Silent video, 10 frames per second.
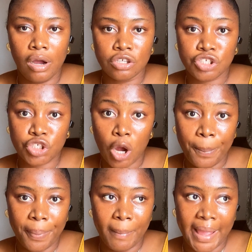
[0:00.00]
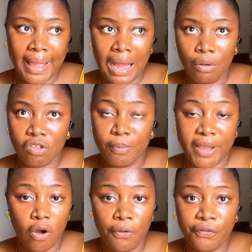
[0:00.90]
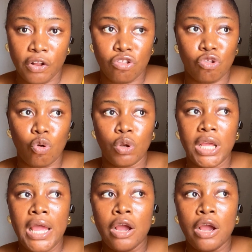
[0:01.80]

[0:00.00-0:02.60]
shop, my house, my comfort zone,